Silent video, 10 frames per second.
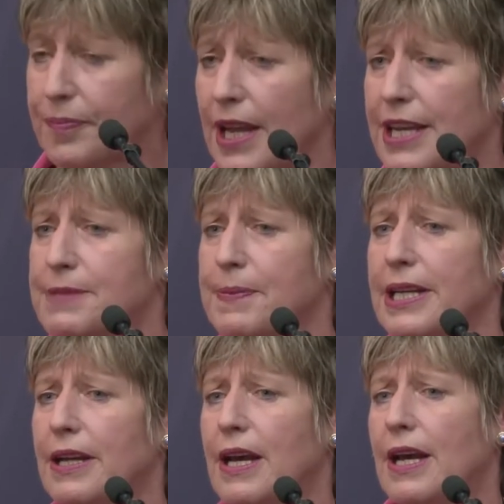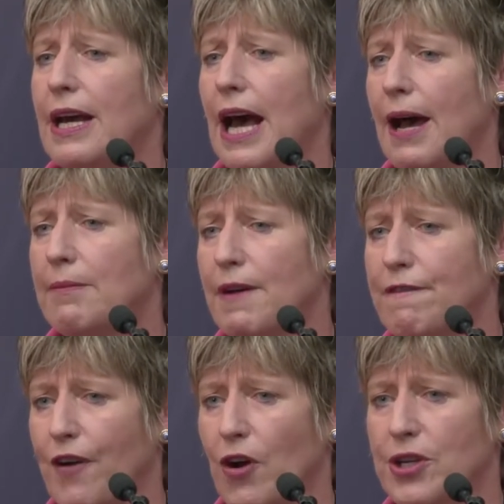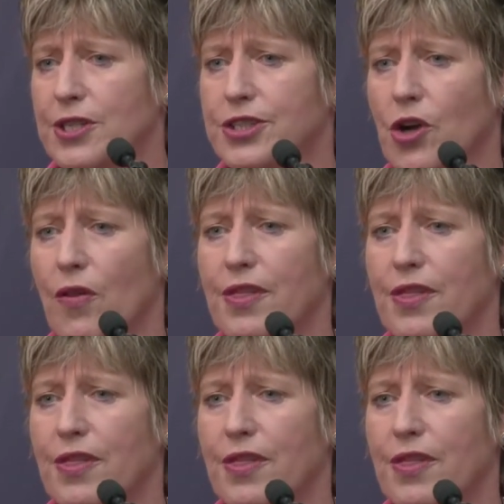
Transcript: has been focused on